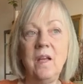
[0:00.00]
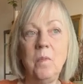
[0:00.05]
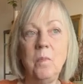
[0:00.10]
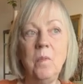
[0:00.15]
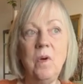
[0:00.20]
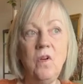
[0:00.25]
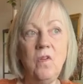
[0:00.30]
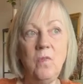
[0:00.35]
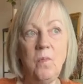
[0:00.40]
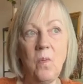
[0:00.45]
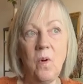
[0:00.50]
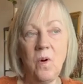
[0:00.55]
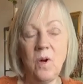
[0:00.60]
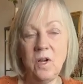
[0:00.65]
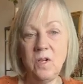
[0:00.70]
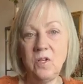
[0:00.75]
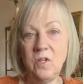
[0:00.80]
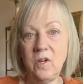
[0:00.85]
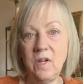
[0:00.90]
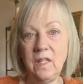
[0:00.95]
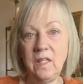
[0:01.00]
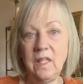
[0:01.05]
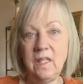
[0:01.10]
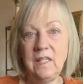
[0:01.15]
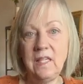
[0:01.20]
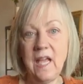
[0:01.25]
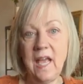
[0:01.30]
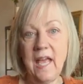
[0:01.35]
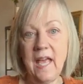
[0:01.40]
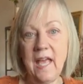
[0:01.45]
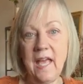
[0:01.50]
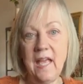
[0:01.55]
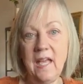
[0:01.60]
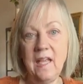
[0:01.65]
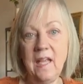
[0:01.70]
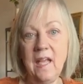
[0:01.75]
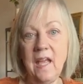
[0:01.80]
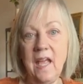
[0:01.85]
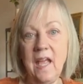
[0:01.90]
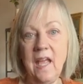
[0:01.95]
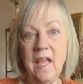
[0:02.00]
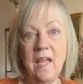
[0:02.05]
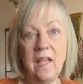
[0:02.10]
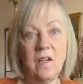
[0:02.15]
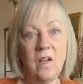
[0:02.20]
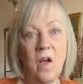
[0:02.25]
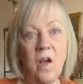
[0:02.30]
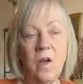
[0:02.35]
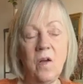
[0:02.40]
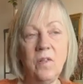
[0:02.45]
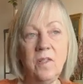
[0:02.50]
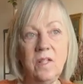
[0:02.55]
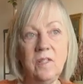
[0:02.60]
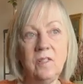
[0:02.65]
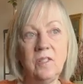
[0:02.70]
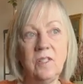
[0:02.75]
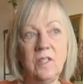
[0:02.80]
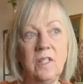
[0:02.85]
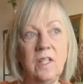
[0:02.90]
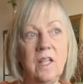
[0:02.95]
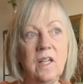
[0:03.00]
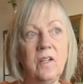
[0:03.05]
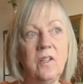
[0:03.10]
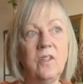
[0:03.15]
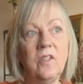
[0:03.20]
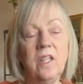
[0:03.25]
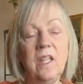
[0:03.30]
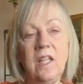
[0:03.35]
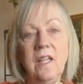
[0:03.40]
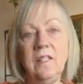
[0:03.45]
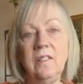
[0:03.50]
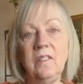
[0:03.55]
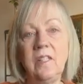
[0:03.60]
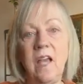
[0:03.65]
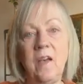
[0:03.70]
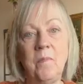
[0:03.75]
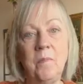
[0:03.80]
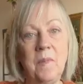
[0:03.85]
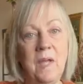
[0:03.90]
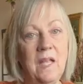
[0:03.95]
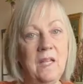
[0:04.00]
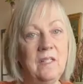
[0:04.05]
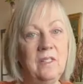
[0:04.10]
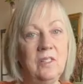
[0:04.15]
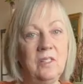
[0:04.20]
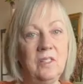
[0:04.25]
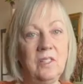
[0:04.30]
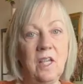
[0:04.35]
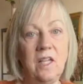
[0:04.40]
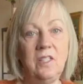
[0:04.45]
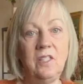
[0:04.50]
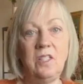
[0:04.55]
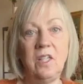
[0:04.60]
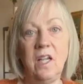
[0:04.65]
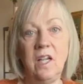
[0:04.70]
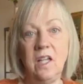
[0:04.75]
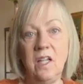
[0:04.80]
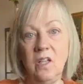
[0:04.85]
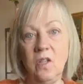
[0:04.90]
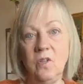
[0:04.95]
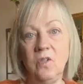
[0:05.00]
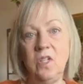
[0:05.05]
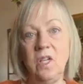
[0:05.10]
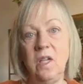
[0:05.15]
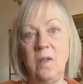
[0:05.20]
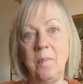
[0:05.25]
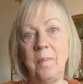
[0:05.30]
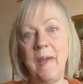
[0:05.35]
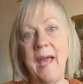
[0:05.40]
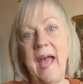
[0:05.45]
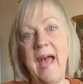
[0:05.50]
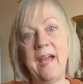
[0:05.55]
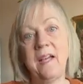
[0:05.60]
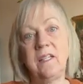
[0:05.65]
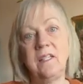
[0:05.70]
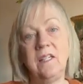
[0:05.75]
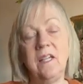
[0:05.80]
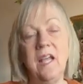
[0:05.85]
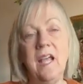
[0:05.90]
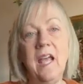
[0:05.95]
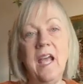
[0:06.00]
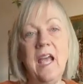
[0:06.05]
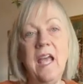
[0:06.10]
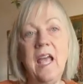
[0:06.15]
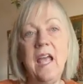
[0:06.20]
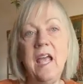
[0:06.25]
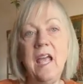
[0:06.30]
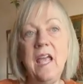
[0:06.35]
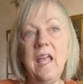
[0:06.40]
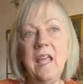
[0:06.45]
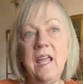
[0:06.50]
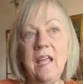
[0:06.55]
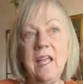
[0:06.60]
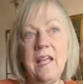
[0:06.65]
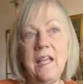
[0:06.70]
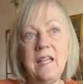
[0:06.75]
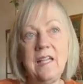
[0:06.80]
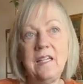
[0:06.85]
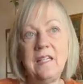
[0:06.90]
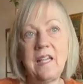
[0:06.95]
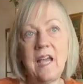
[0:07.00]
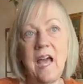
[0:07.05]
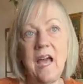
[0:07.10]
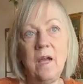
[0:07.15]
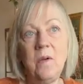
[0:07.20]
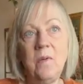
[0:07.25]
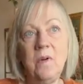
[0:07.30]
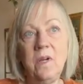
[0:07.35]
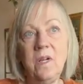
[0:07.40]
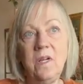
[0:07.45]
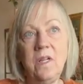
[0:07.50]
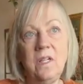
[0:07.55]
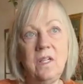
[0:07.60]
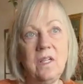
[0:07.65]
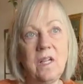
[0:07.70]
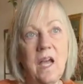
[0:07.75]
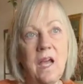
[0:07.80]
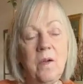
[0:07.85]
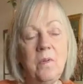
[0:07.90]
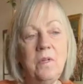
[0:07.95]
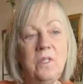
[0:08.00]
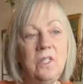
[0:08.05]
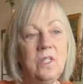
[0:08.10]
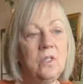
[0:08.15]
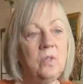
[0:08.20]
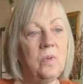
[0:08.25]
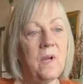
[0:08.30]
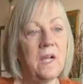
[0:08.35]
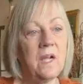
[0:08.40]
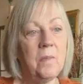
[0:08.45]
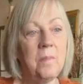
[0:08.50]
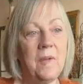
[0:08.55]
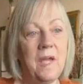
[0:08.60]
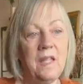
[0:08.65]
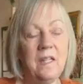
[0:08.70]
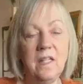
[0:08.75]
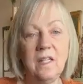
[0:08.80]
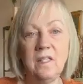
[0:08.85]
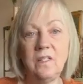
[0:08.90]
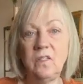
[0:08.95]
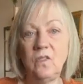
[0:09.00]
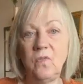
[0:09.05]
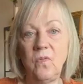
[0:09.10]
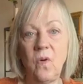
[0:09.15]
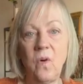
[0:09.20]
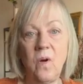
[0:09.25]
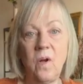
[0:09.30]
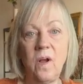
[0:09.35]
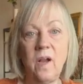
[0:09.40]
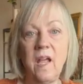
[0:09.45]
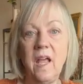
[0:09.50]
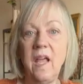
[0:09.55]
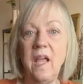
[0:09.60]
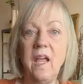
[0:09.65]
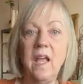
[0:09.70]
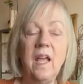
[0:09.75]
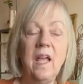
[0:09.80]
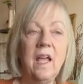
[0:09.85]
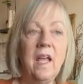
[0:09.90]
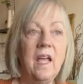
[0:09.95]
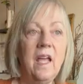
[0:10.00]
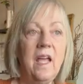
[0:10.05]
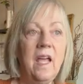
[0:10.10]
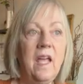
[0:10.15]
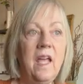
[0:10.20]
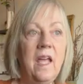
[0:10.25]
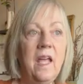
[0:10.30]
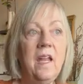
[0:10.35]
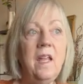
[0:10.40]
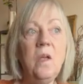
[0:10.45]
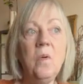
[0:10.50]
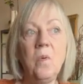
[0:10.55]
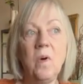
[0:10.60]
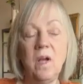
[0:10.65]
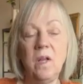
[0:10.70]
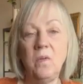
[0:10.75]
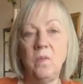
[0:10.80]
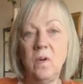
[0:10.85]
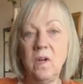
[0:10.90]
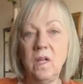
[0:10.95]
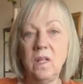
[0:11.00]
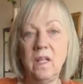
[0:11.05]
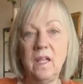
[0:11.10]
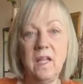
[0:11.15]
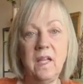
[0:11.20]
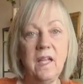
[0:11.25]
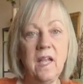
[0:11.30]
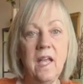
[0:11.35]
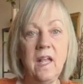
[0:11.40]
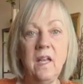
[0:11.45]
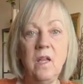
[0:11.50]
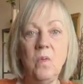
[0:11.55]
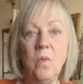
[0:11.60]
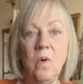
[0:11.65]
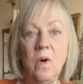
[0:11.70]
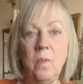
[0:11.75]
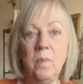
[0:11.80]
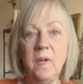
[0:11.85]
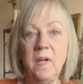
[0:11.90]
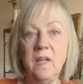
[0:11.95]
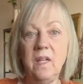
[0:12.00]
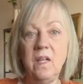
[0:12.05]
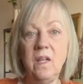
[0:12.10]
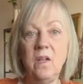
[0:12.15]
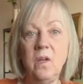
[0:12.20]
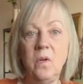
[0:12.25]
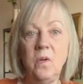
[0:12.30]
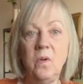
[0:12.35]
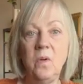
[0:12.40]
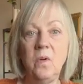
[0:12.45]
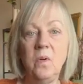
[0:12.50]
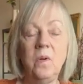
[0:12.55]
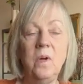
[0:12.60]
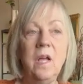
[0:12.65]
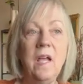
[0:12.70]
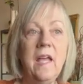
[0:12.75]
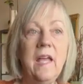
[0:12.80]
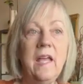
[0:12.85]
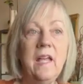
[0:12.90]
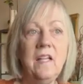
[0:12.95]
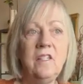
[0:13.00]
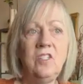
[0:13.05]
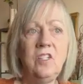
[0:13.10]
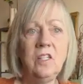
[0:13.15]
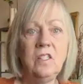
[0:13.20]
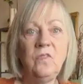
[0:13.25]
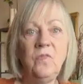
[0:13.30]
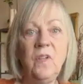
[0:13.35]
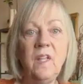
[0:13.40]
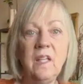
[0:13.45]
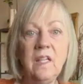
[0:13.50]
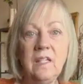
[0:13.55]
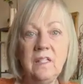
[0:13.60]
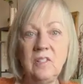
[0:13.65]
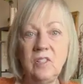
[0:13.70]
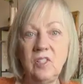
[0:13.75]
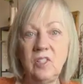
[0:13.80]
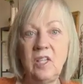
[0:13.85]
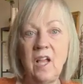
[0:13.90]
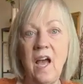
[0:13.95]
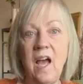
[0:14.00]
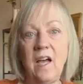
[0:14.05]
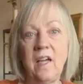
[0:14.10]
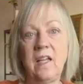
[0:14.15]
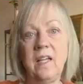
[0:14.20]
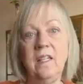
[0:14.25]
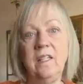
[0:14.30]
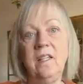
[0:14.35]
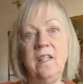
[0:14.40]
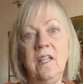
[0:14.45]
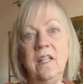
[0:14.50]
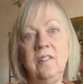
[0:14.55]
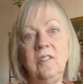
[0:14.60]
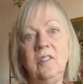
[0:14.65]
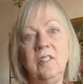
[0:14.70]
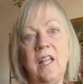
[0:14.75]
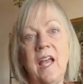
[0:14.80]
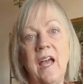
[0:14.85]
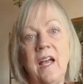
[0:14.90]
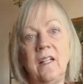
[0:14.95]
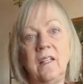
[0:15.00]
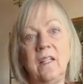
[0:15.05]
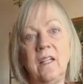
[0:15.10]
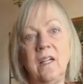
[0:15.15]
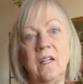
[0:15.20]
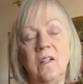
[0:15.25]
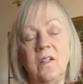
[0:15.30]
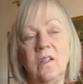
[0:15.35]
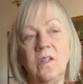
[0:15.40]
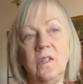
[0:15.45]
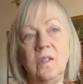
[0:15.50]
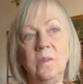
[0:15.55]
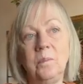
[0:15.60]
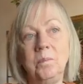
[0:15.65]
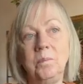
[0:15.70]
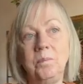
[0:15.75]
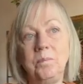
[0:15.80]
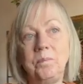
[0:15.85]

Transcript: move more during the day. And all these little things have made such a huge impact. And I would, I would just recommend this for anyone really, any woman who is just feeling stuck and needs that little